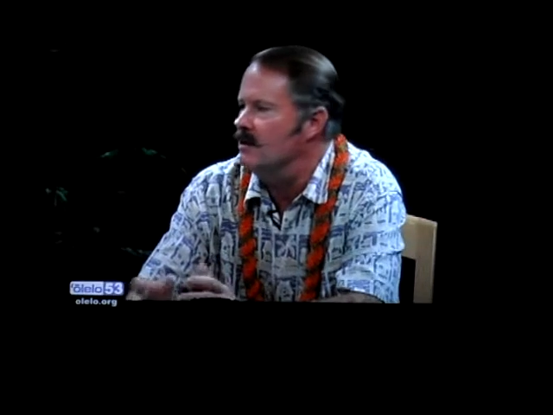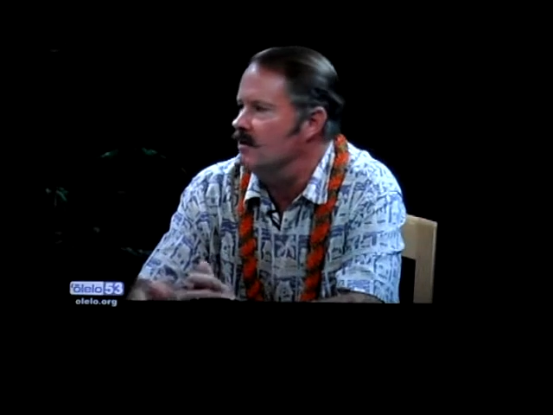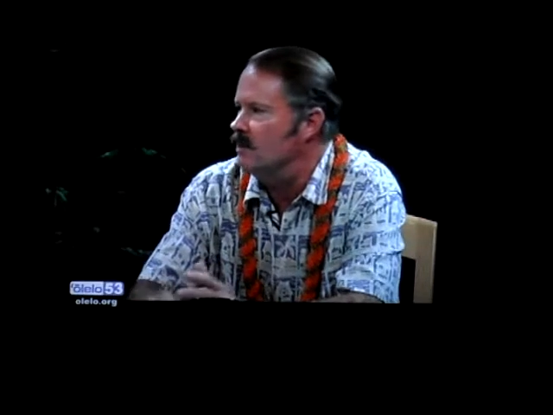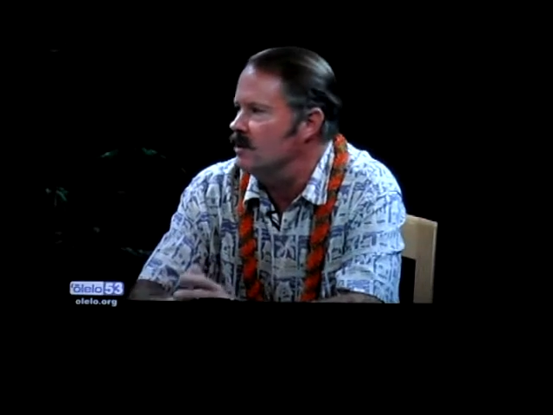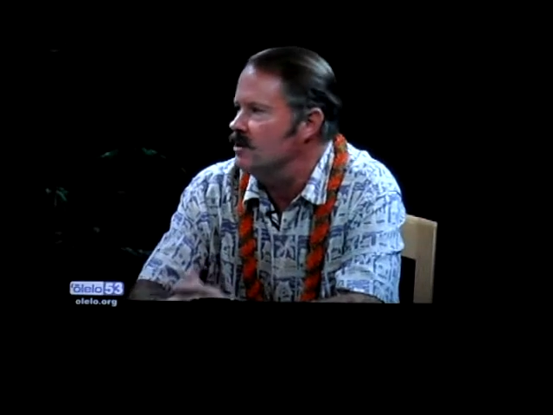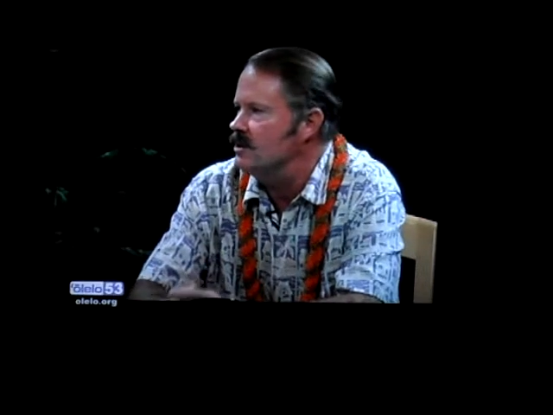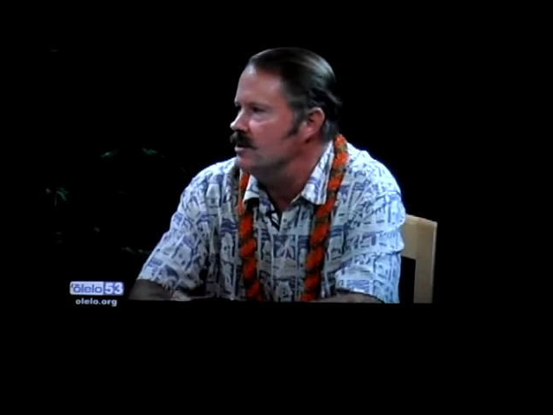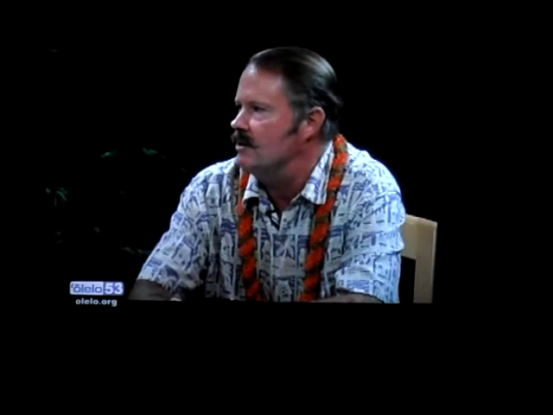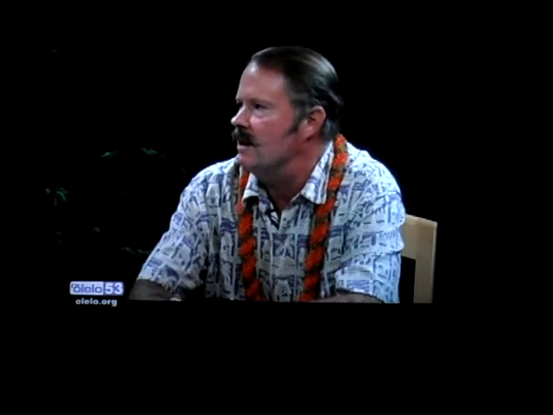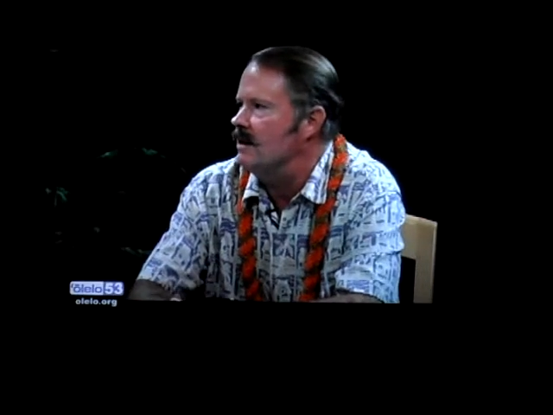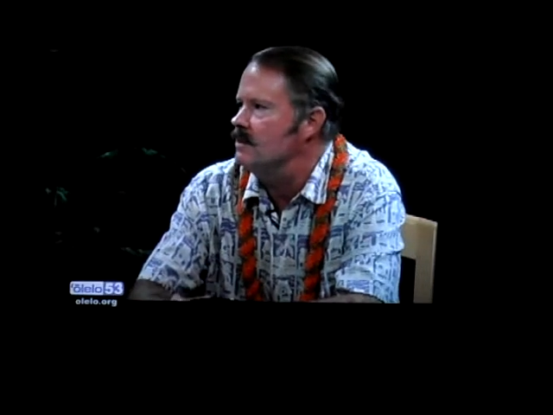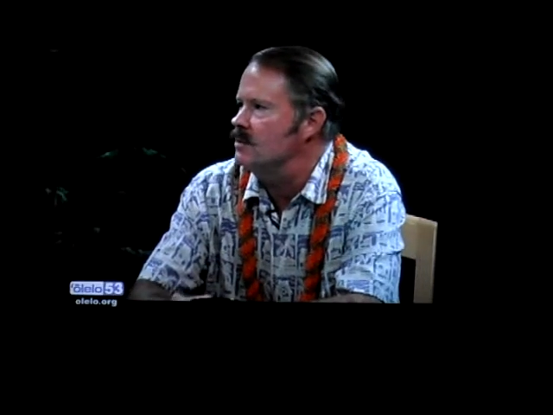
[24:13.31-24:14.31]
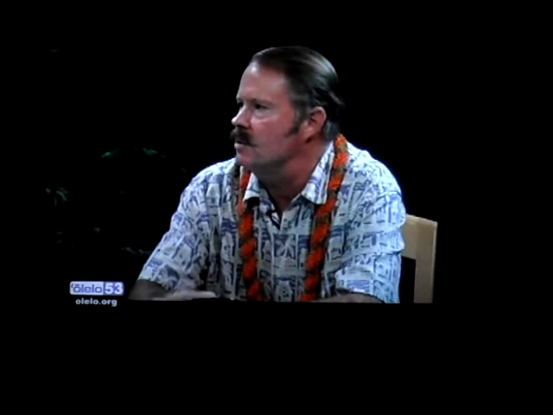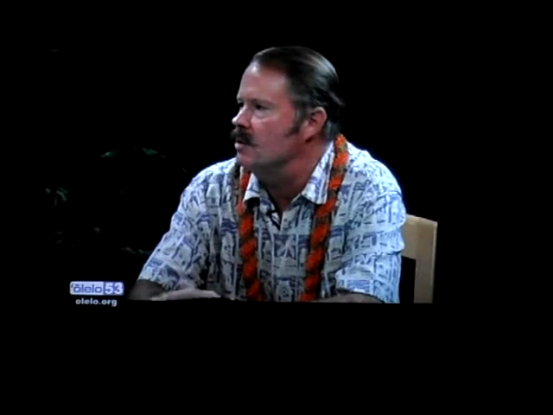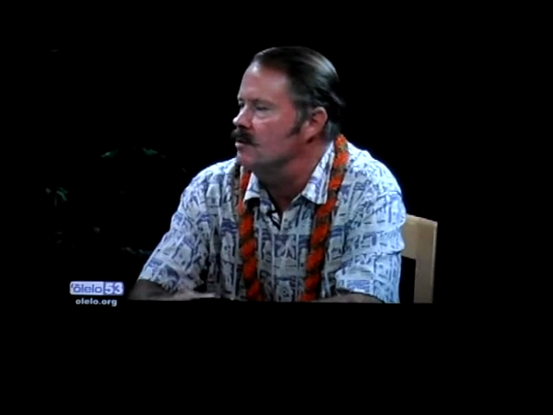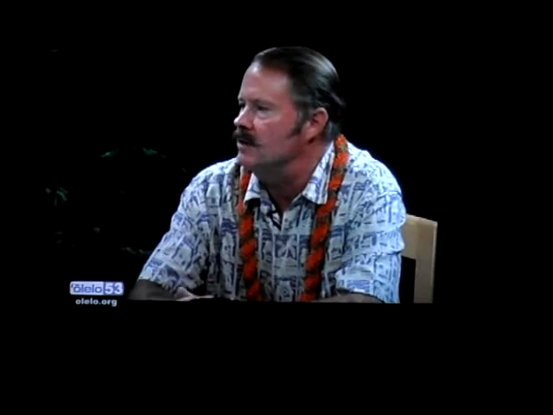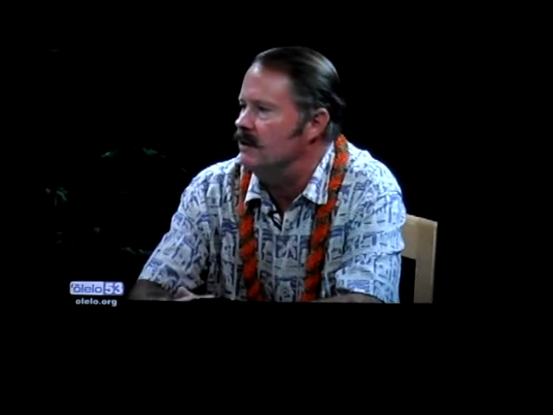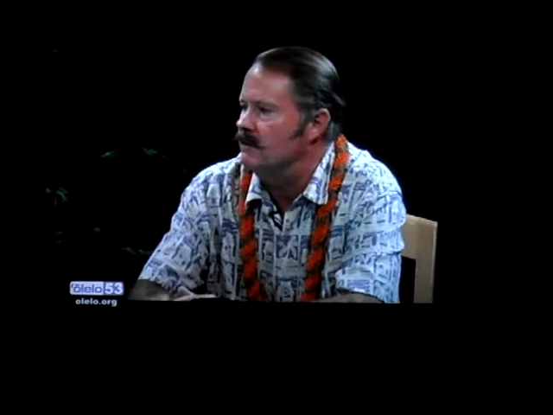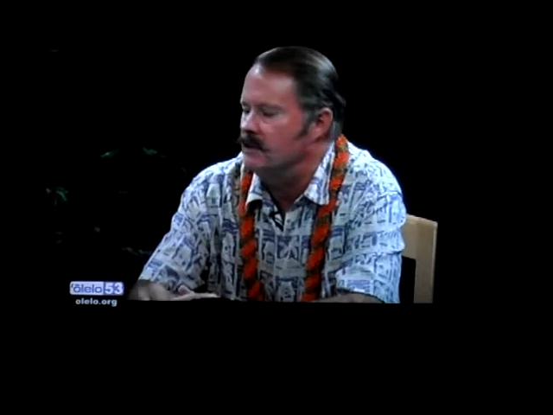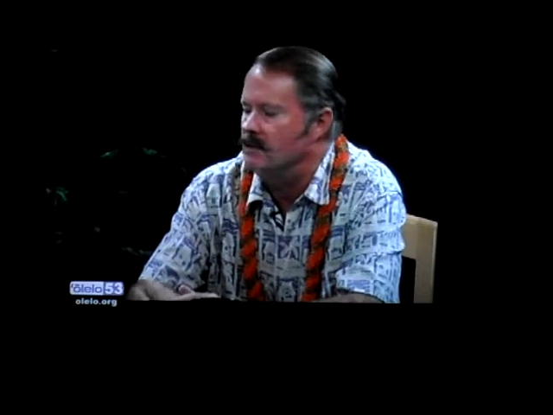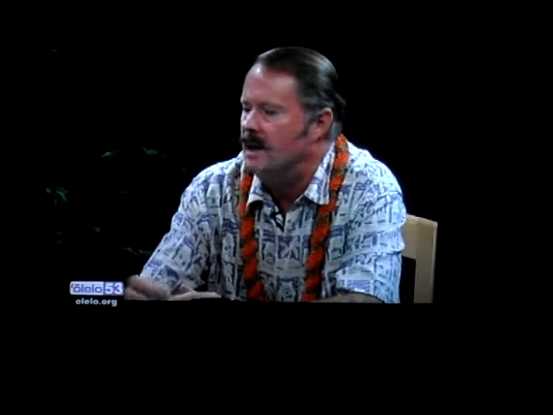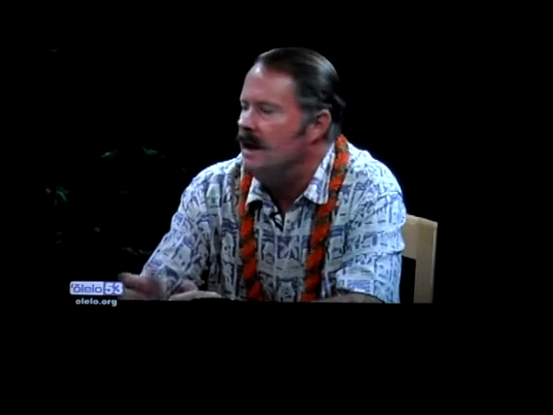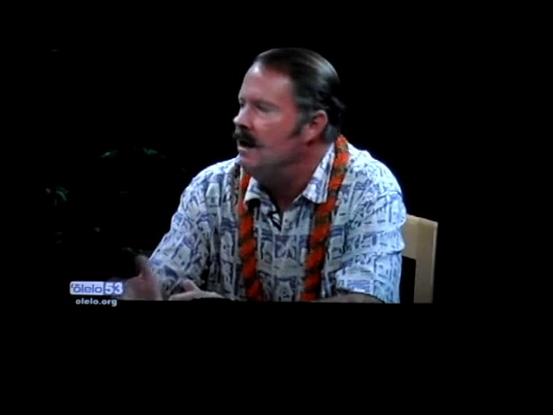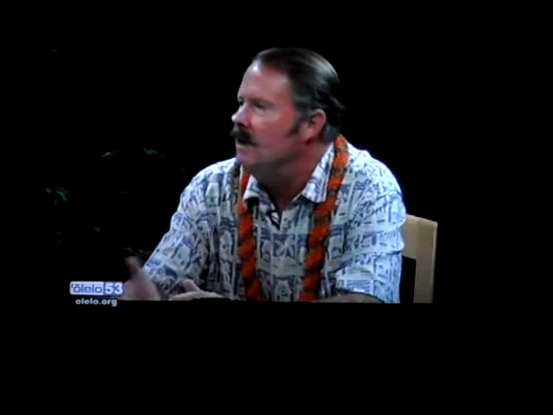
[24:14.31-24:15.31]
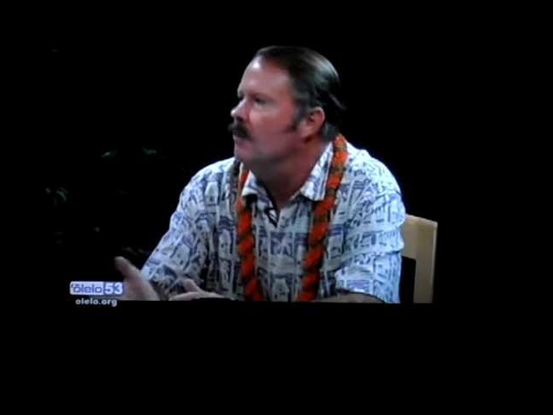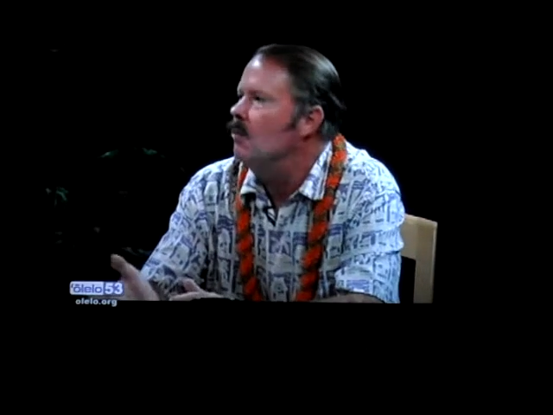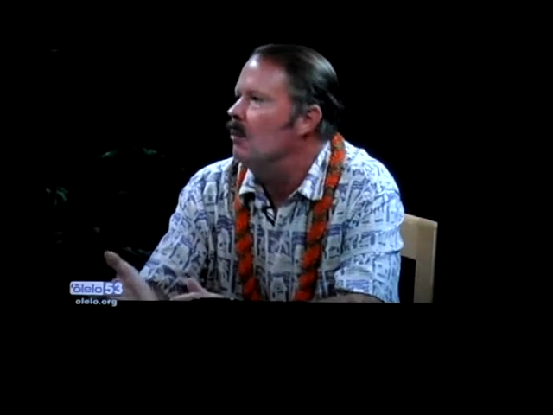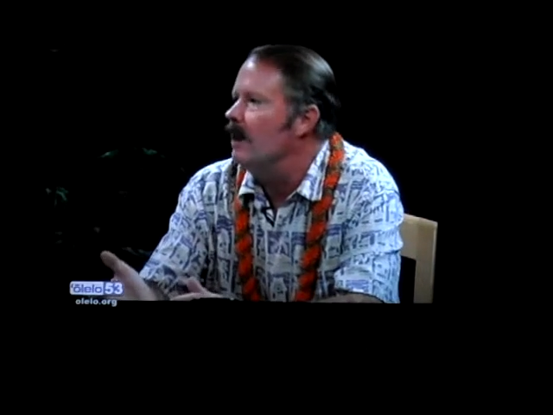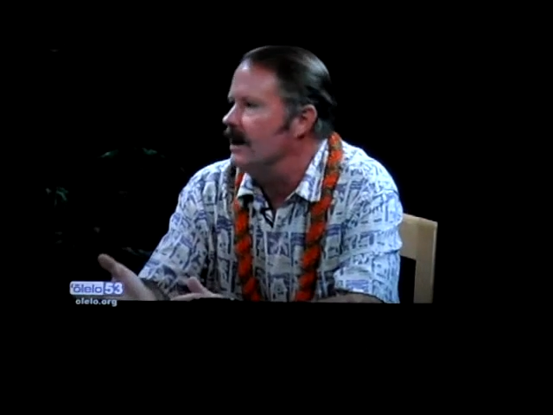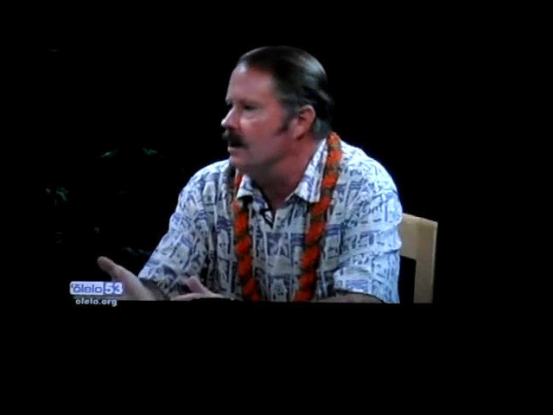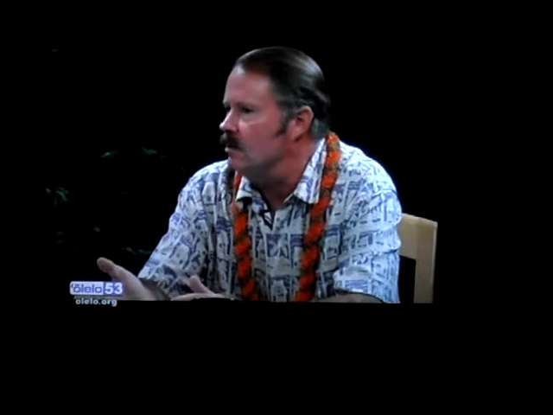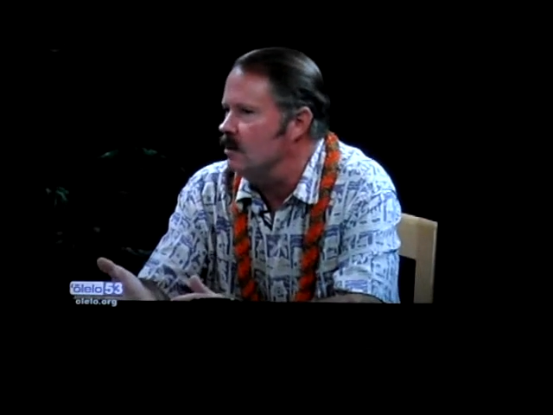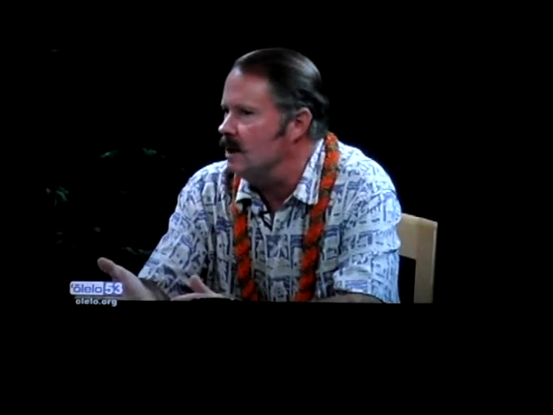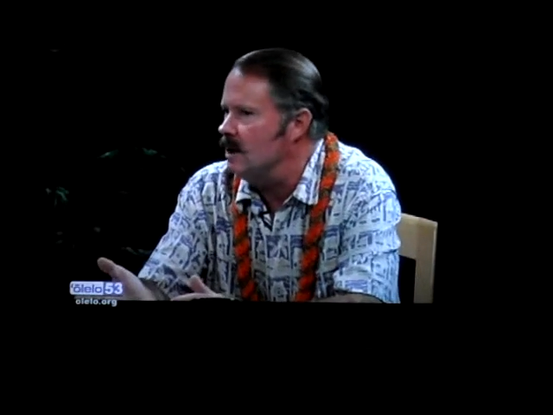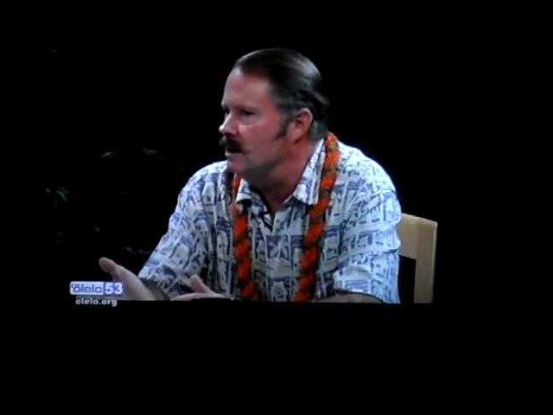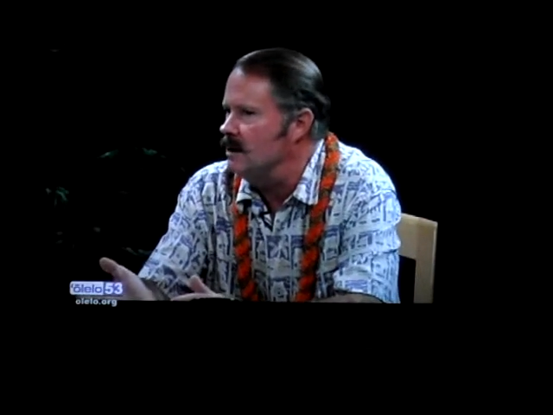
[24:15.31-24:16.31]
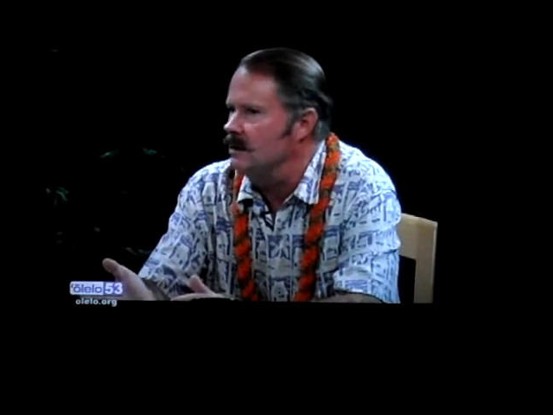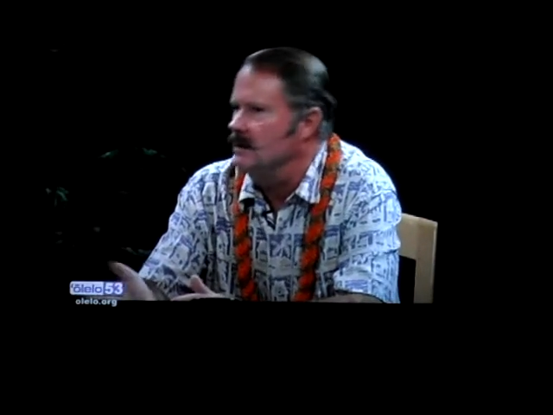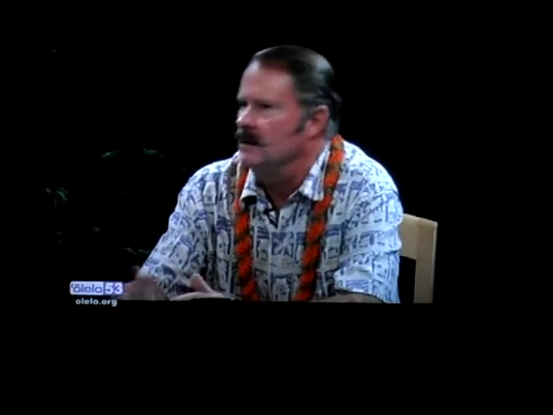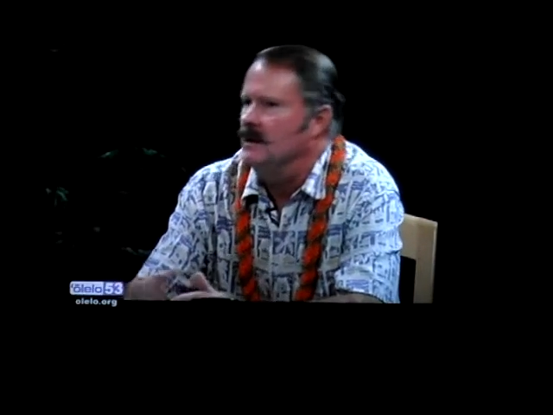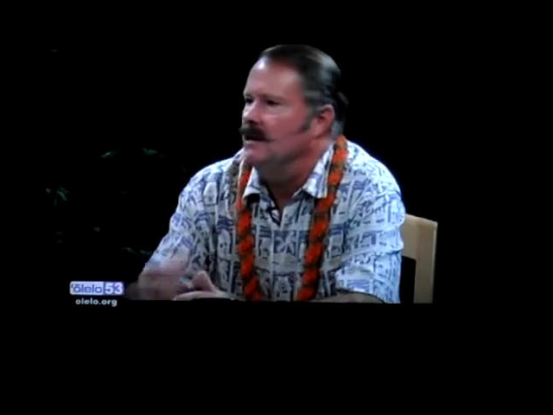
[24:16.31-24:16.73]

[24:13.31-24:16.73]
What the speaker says: They're going to purchase their items locally from Wahiwa